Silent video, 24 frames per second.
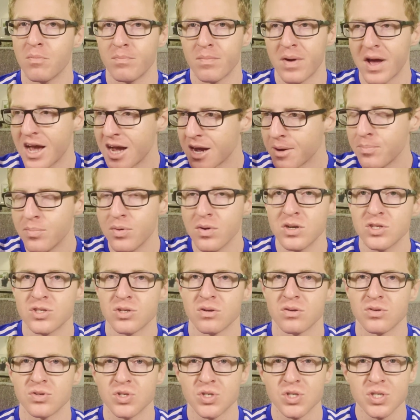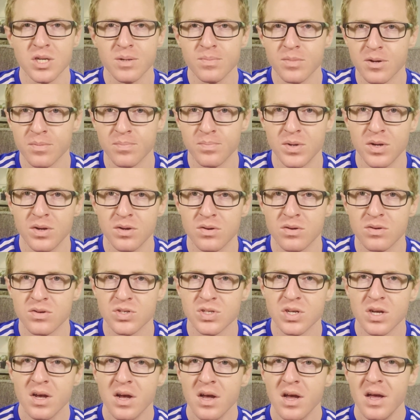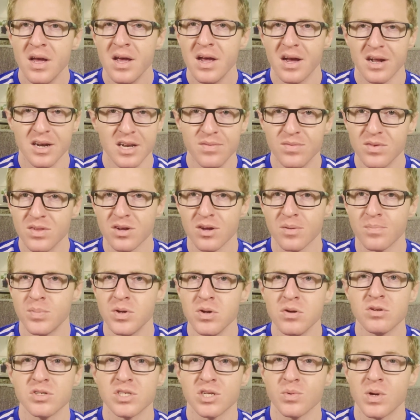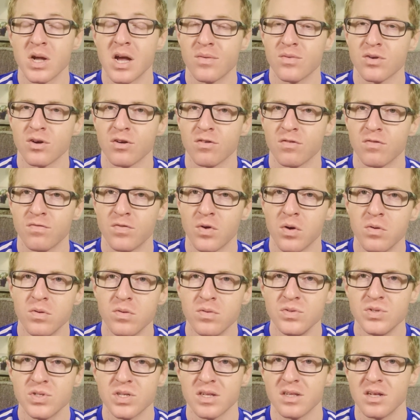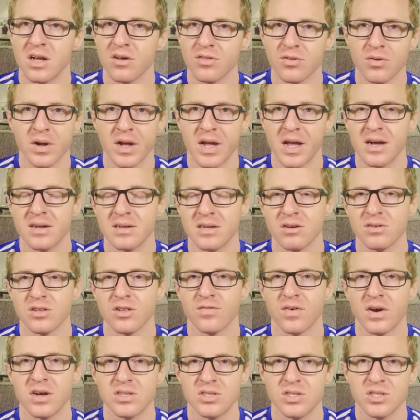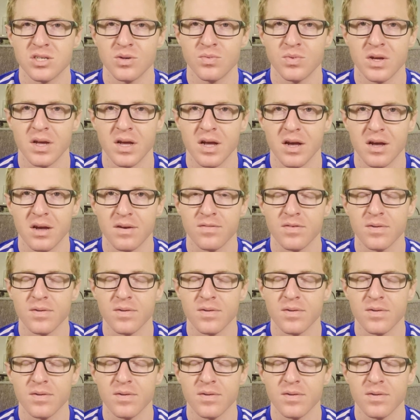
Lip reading: MacBooks and our slim computers, and even the computers that we have on our phones and the other handheld devices that we have.